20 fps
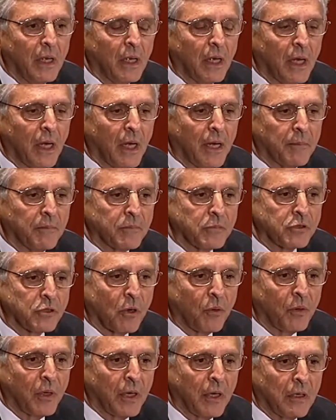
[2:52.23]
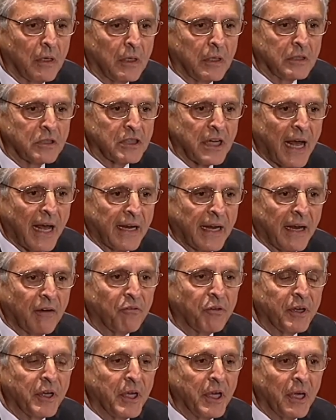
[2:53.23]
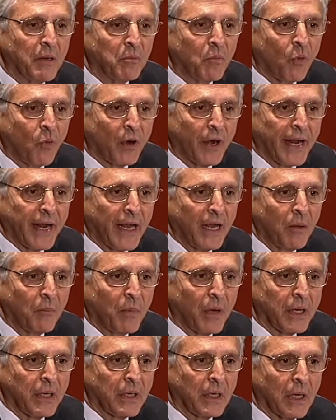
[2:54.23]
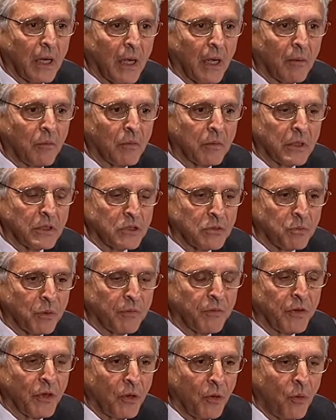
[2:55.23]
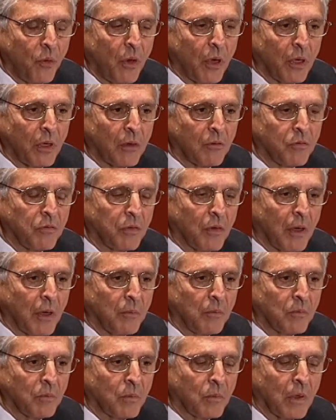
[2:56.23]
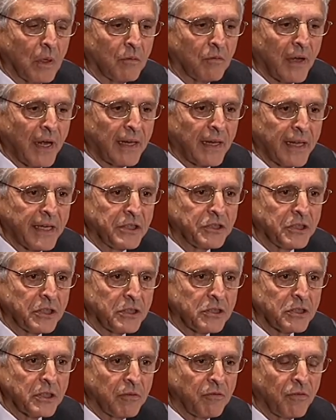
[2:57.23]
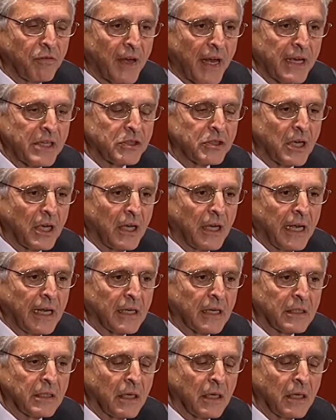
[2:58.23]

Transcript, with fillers: Um, so uh, it's not every morning, but um, this review of um, uh, violations of FISA and, uh,